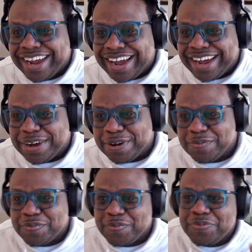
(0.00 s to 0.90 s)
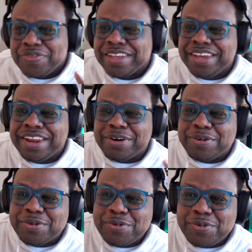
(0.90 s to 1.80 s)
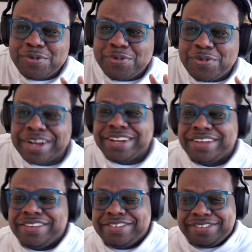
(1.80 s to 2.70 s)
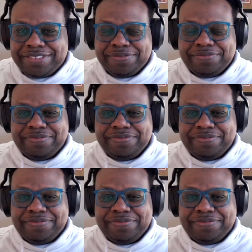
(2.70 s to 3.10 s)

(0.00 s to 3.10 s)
Um, you know, what does